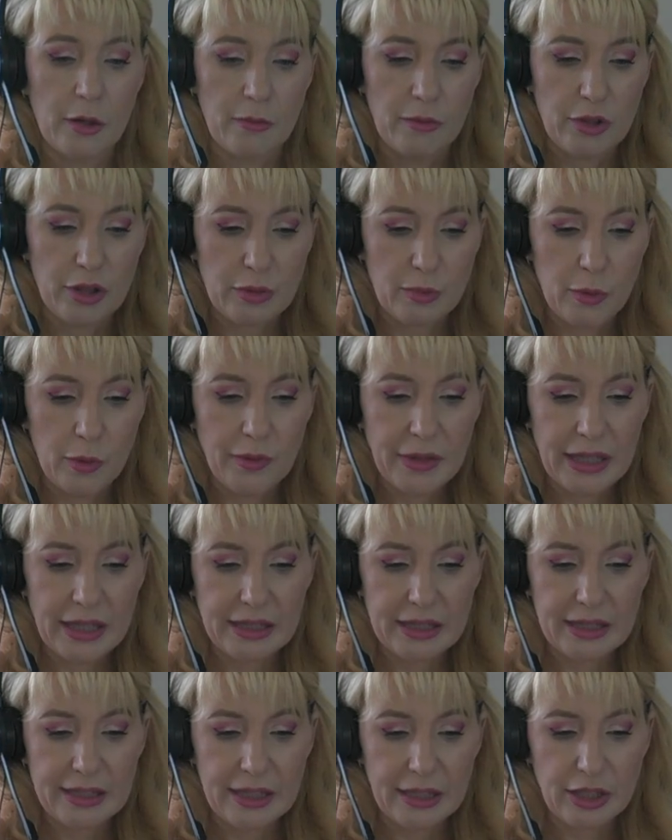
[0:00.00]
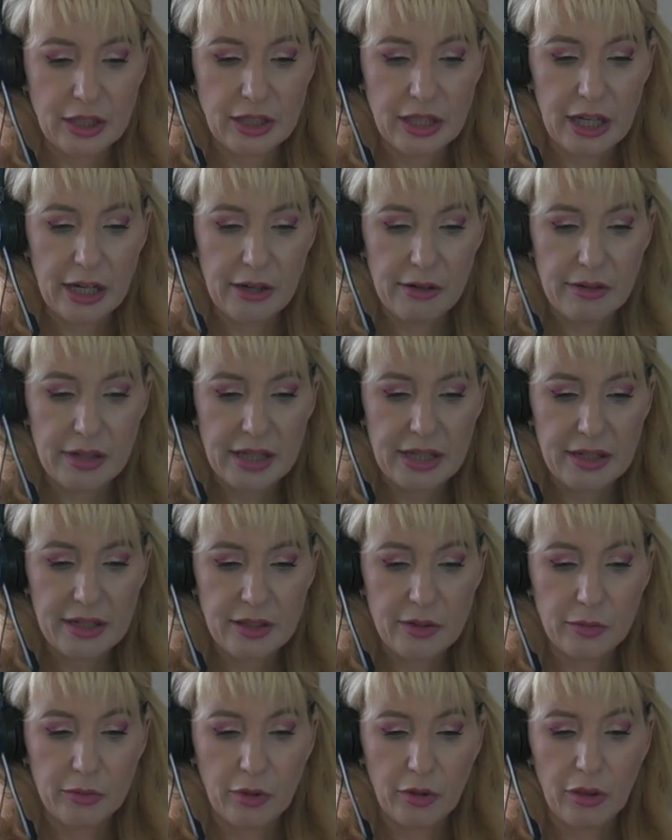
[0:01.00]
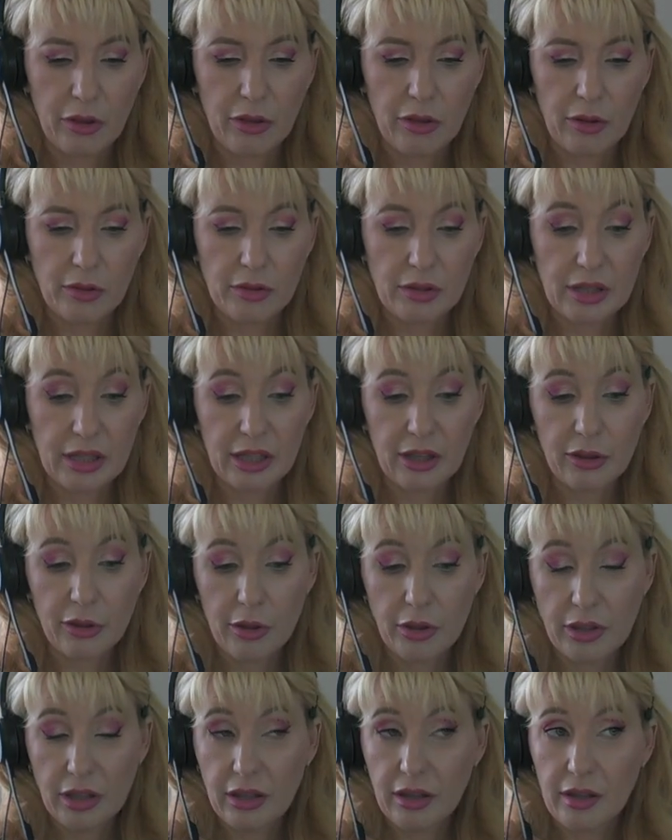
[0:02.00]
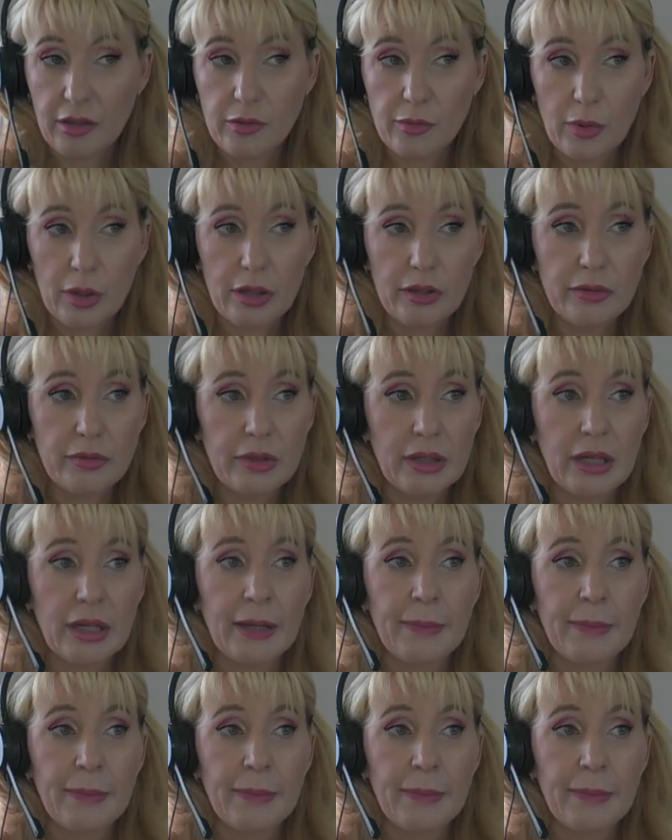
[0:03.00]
which is moving into Sagittarius on the 30th as well.